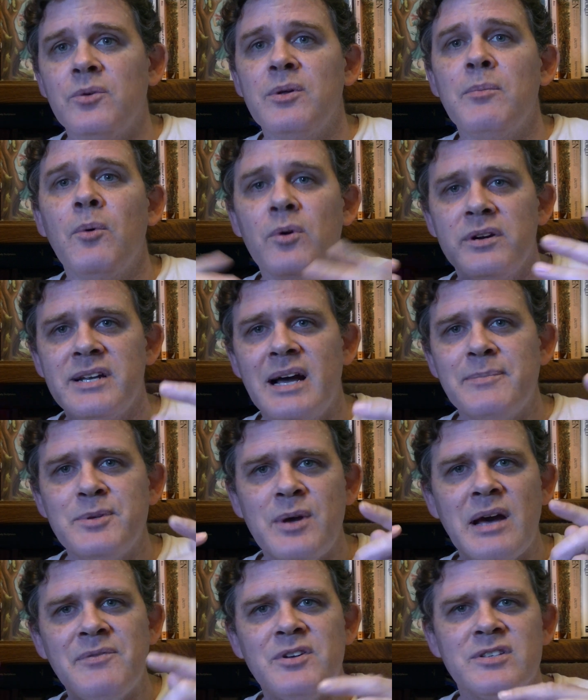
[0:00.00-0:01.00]
The more times
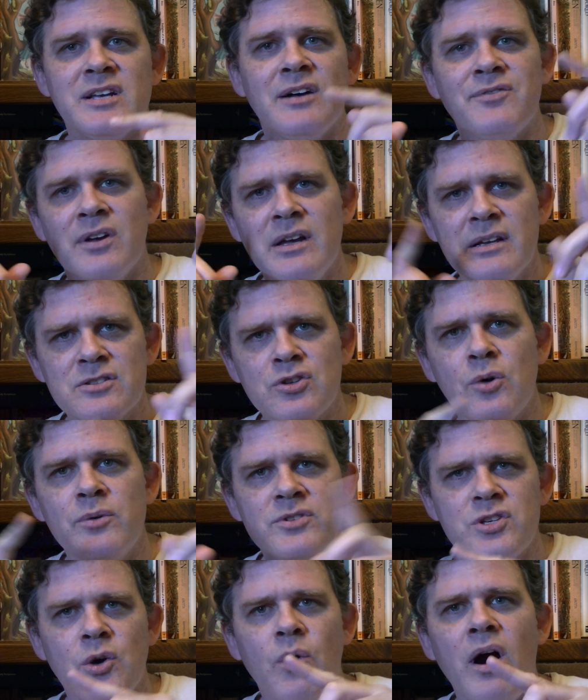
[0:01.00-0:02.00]
you have yourself so
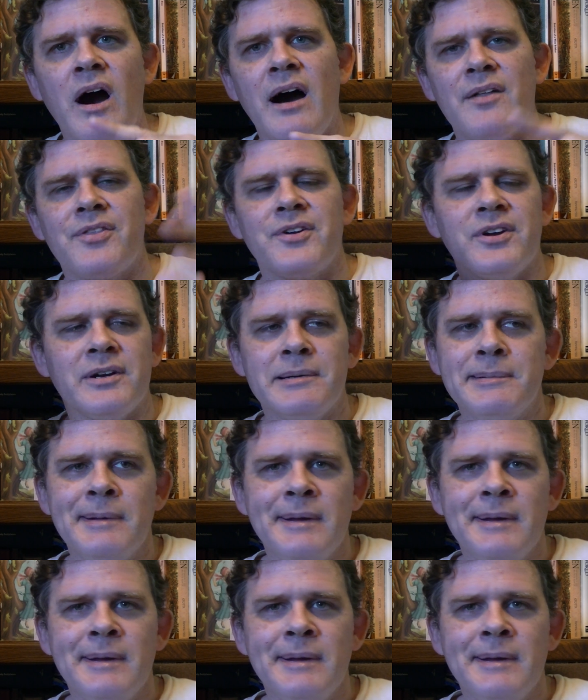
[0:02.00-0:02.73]
and so author